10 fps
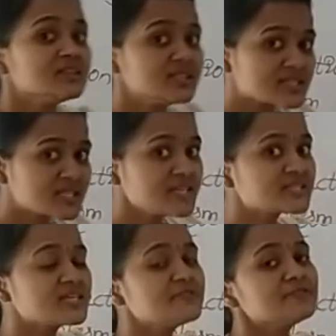this
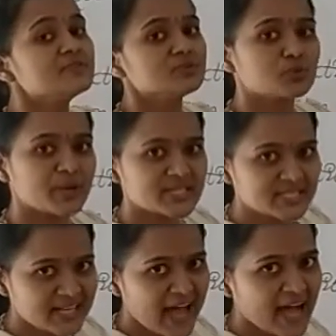is the
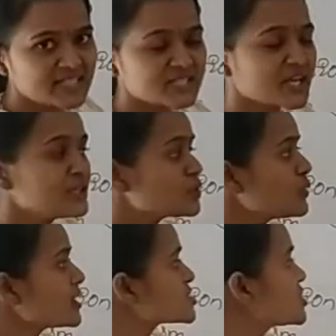today's class
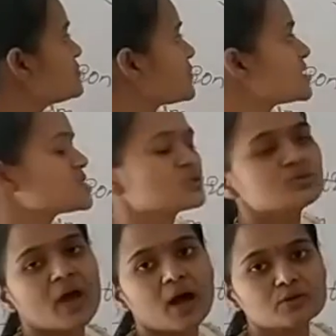introduction.
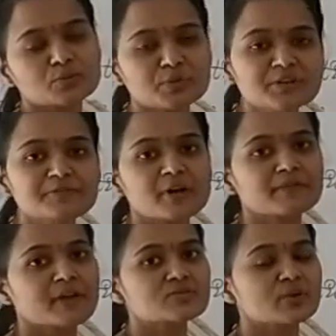First, you have to be
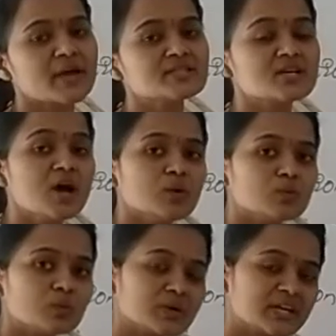perfect students.
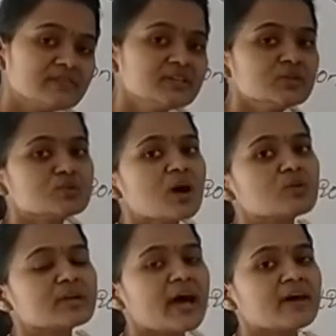Whatever you
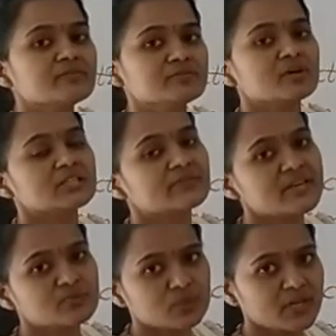doubt have,
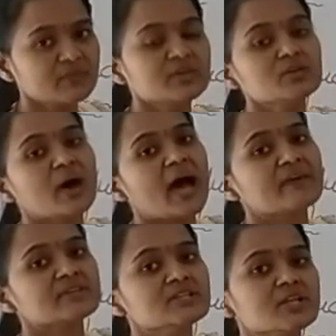otherwise whatever you are
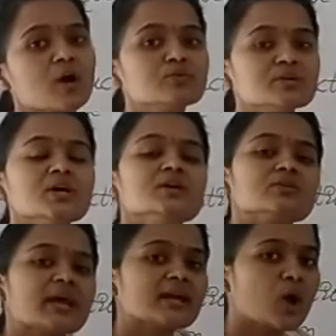having doubt,
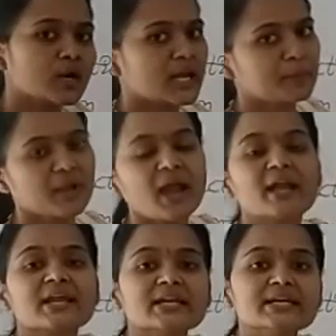you can contact me
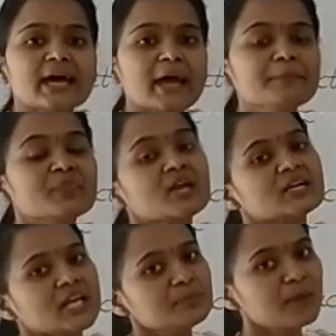at any
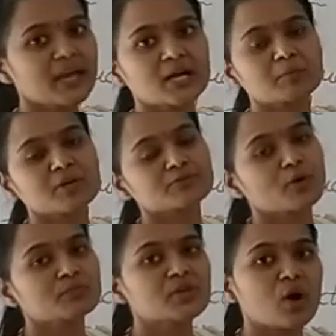time. Take my number
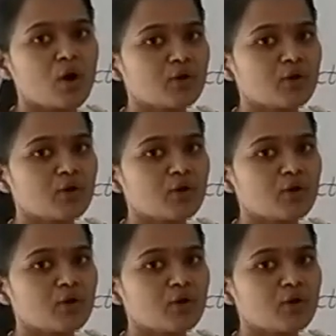from the